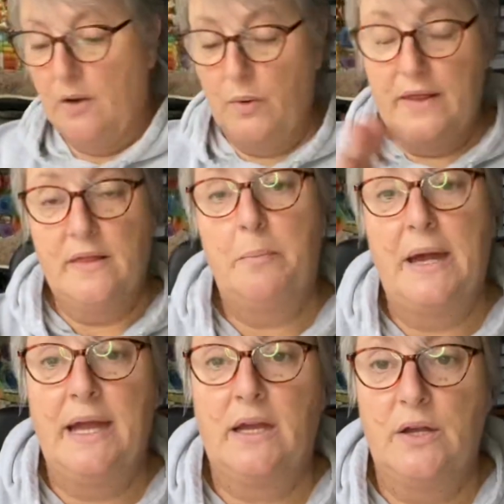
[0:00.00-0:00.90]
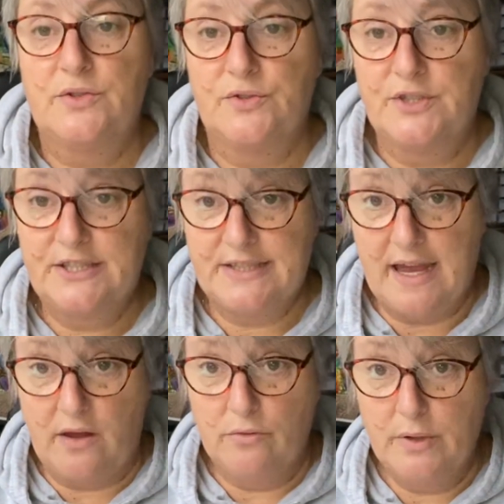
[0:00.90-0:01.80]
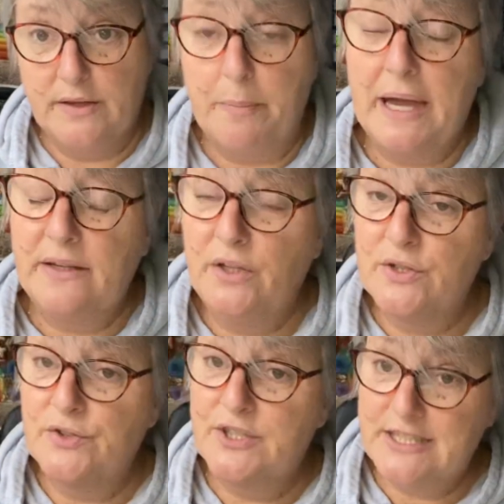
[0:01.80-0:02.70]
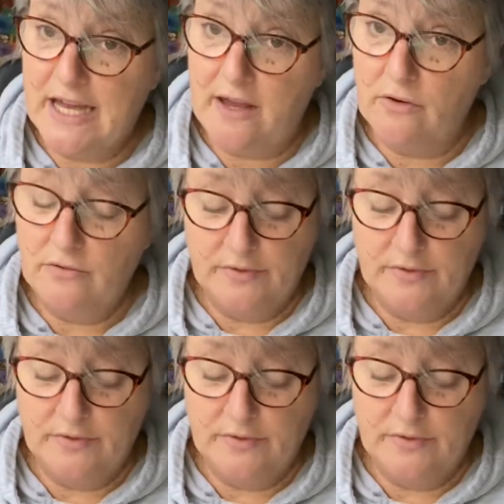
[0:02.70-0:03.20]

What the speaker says: when the bag goes on sale, when the pattern goes on sale,